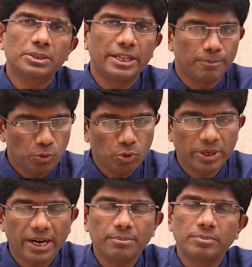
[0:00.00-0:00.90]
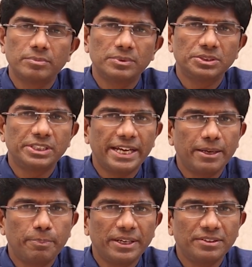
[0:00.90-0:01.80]
the program
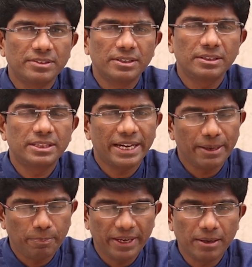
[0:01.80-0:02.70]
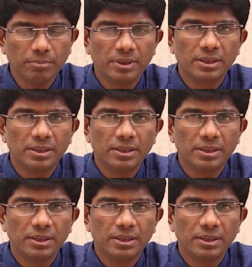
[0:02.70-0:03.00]
JIP's 3 p.m.